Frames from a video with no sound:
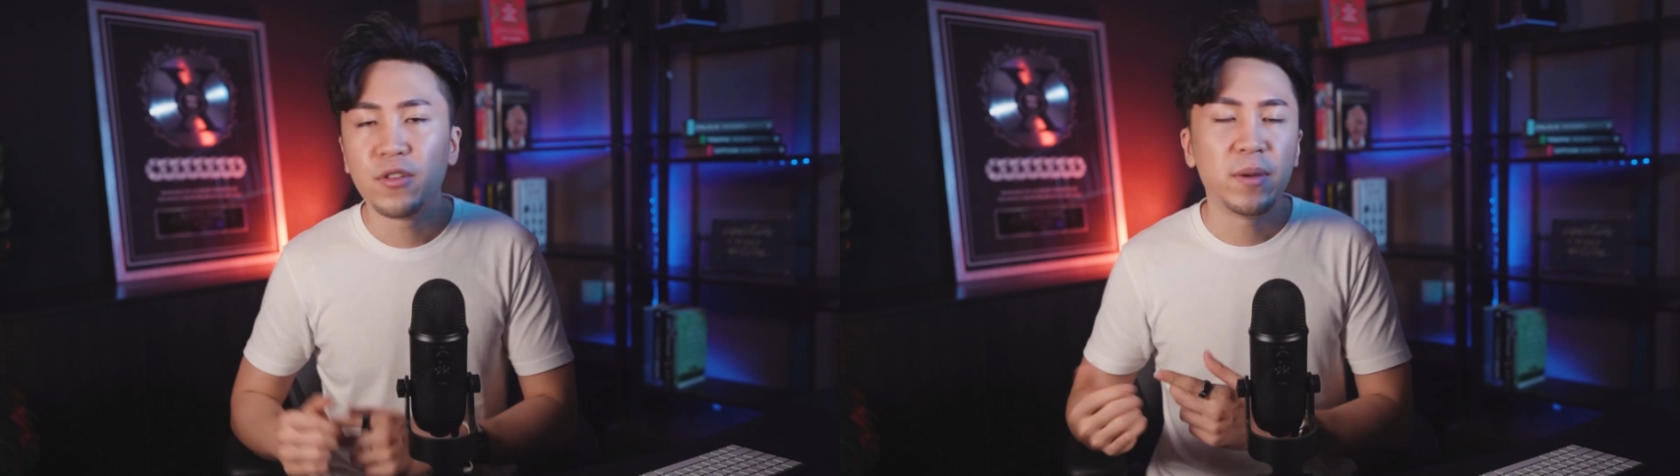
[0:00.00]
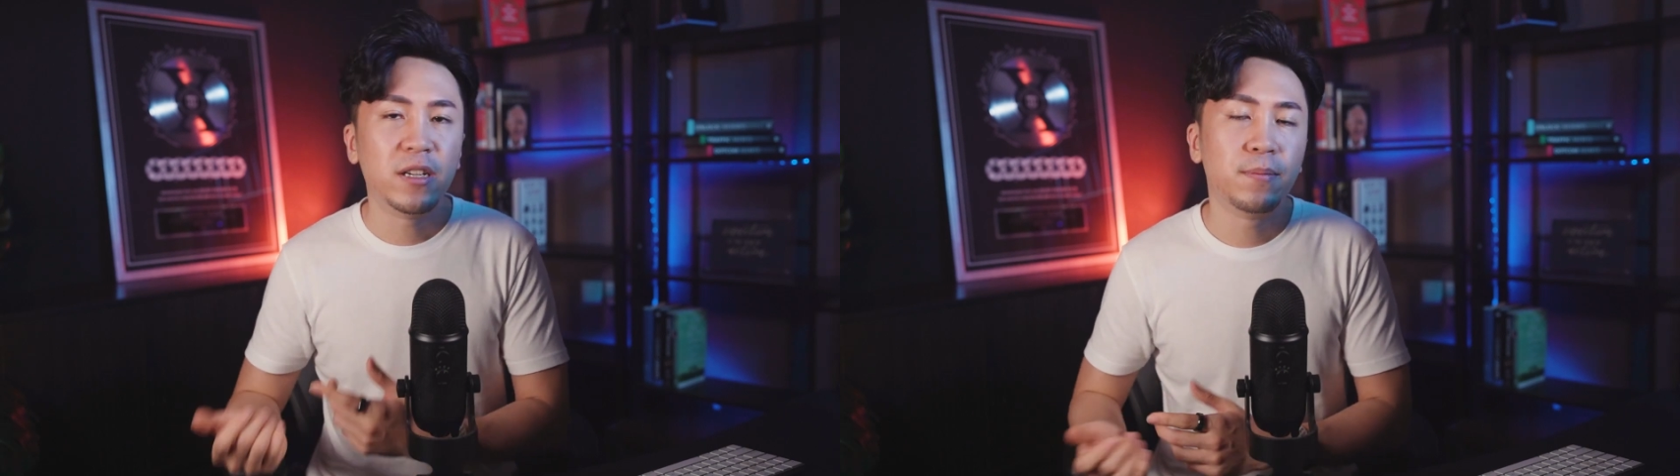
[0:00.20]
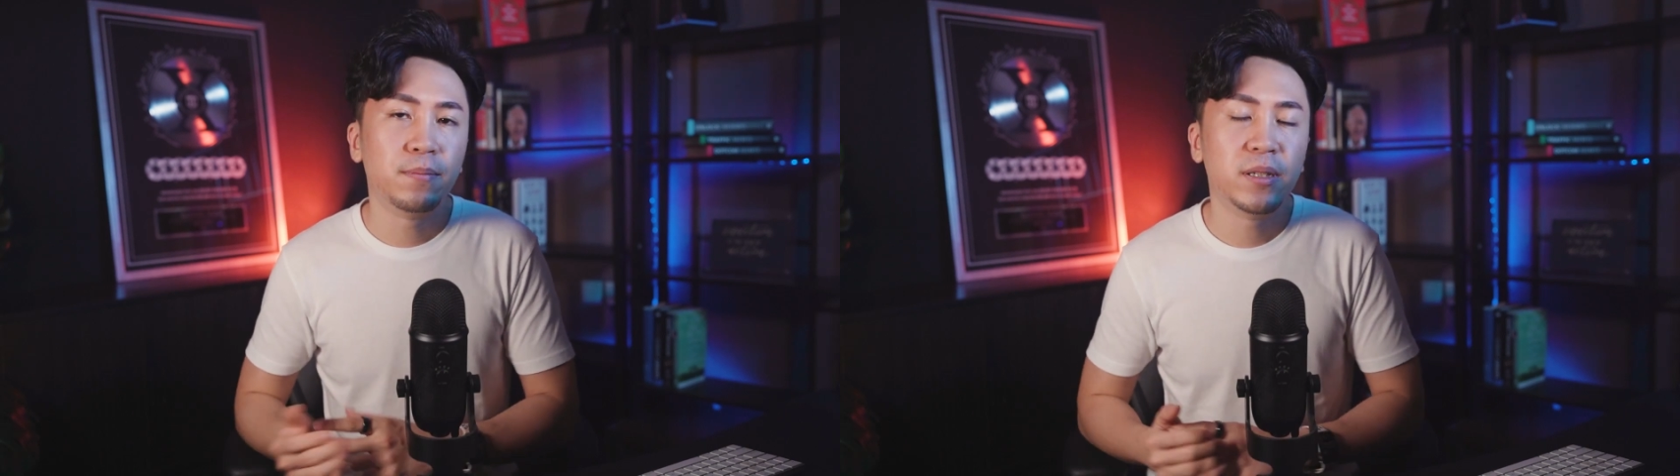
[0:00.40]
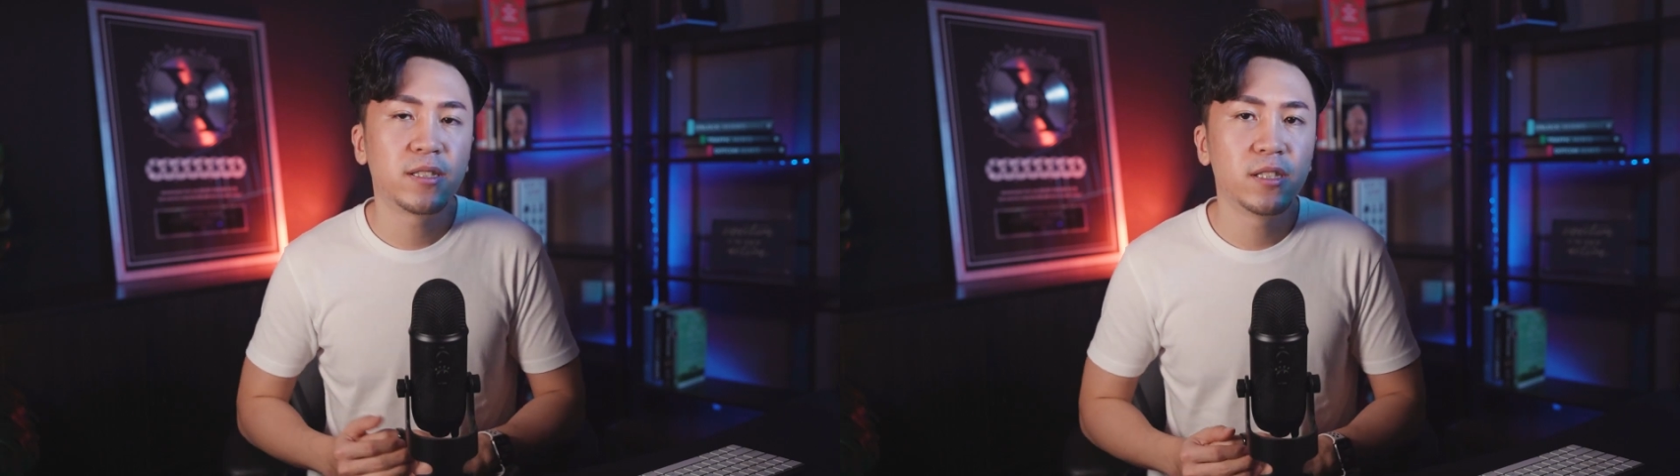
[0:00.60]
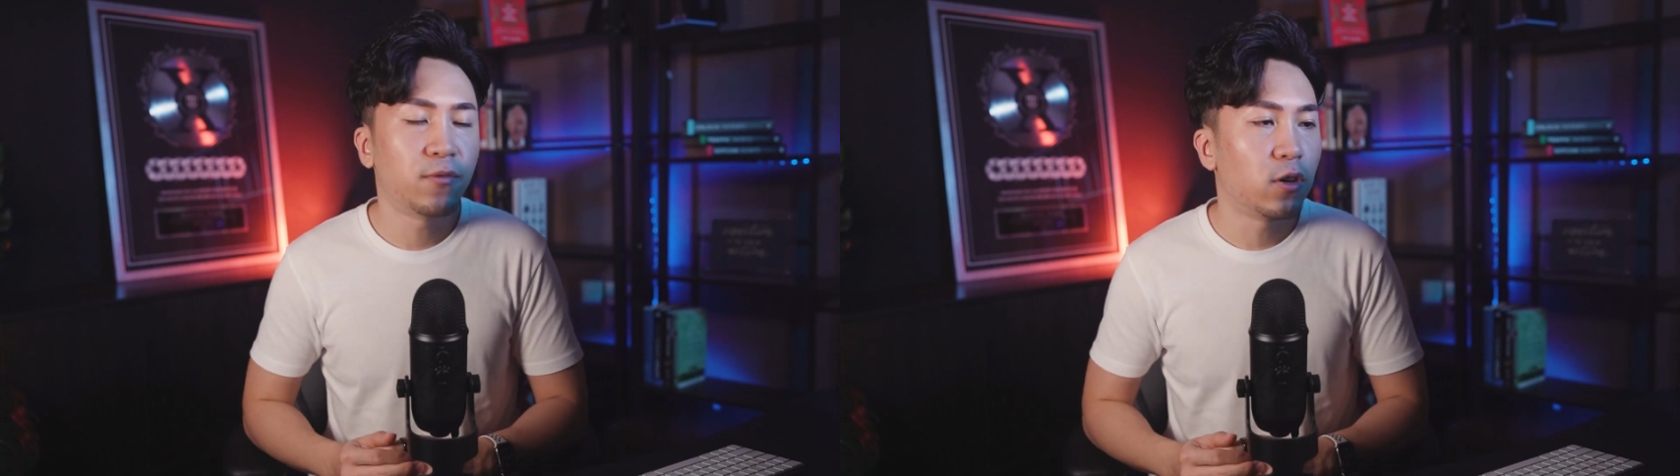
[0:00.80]
you have been in
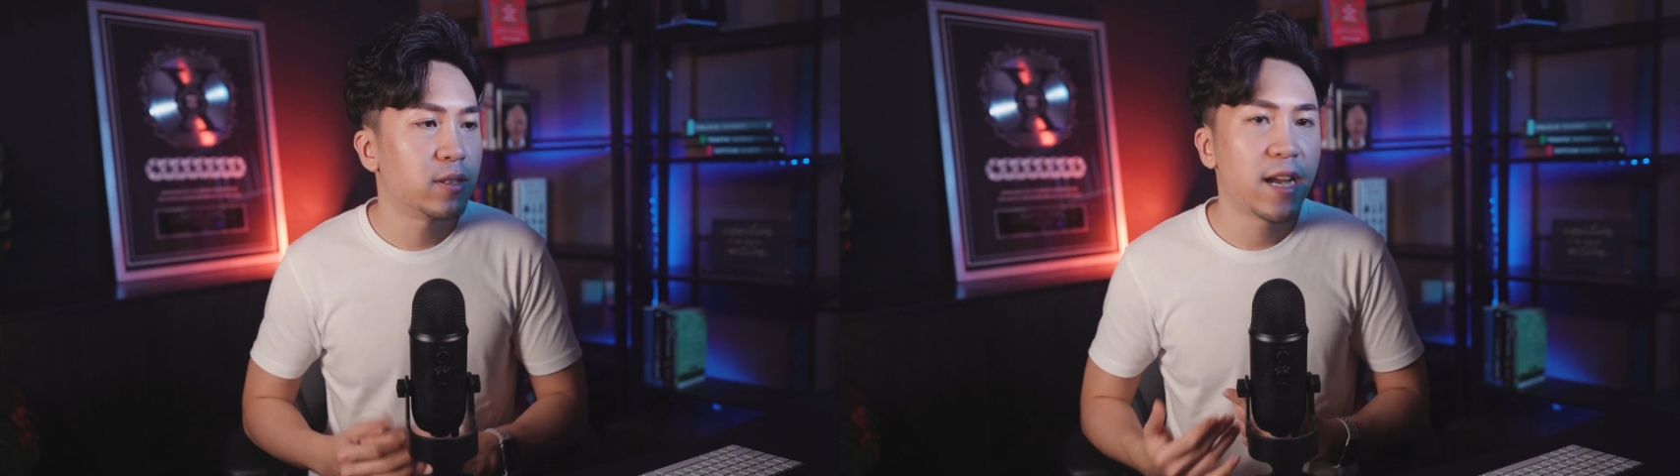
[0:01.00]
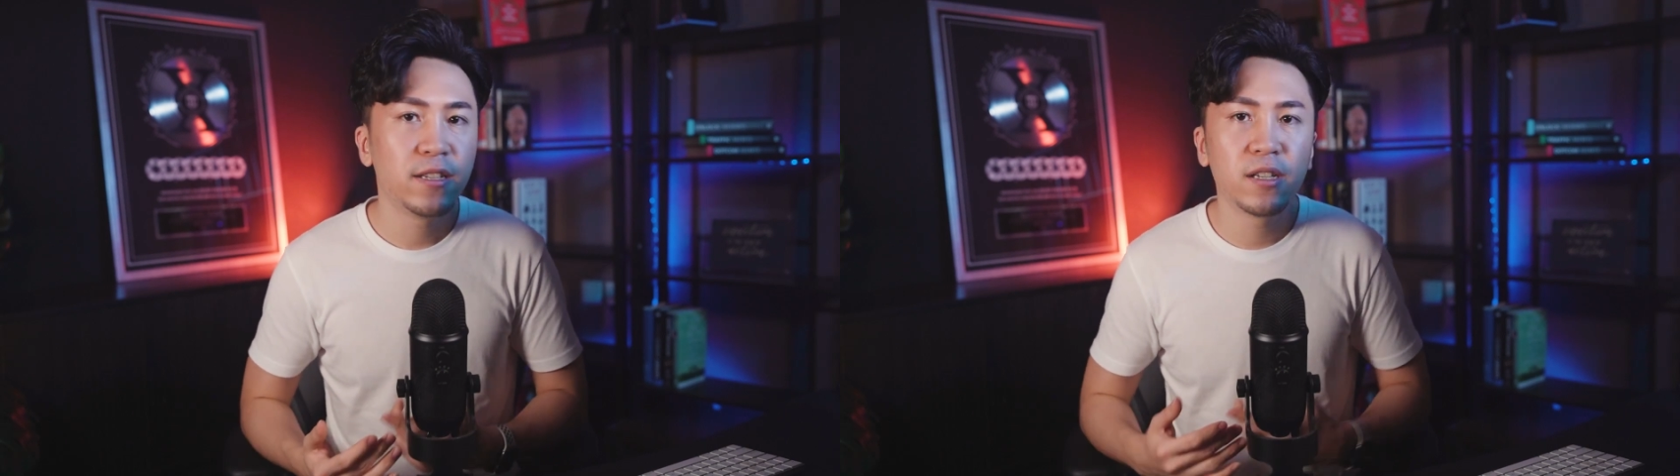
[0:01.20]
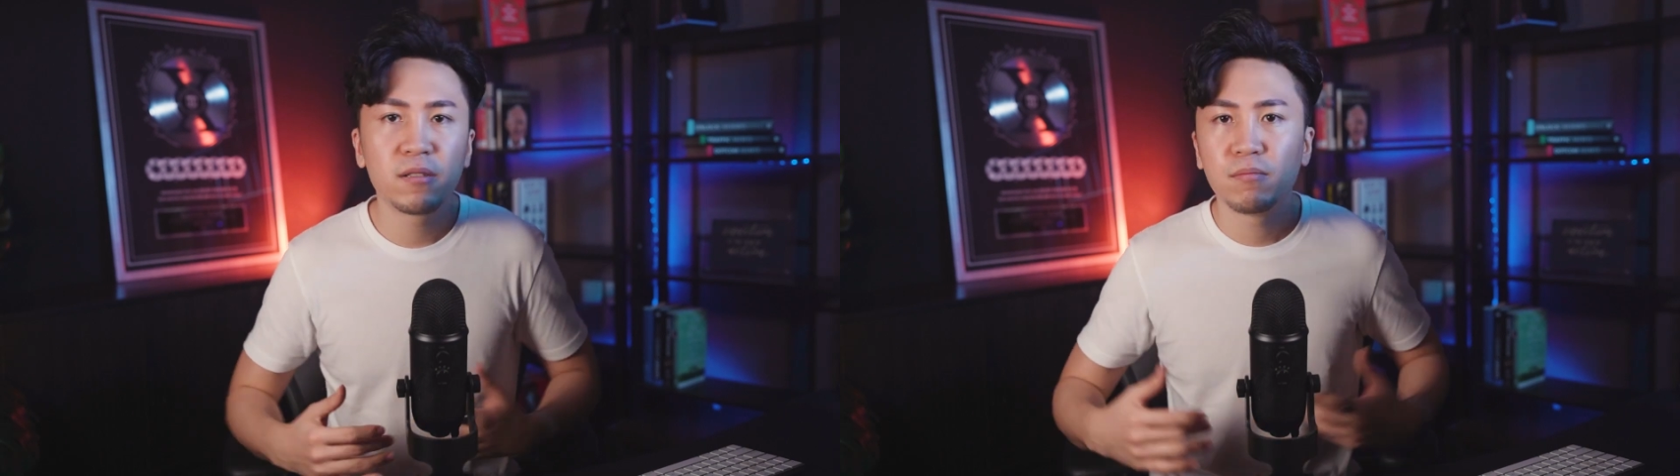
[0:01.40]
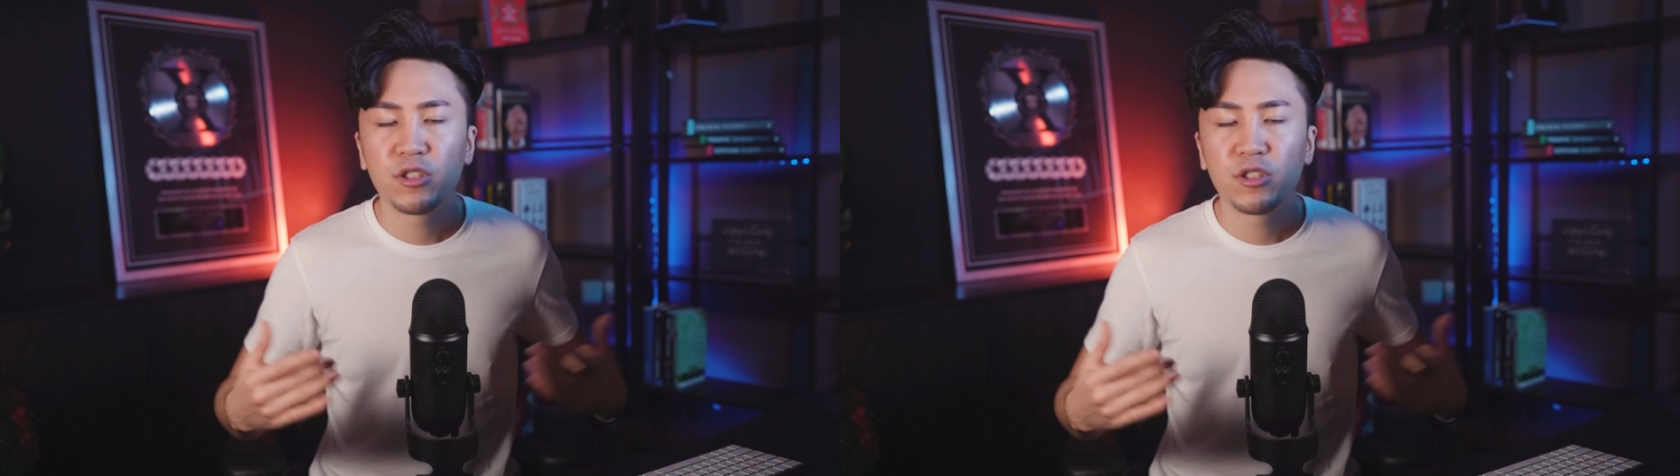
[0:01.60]
business for 10 years,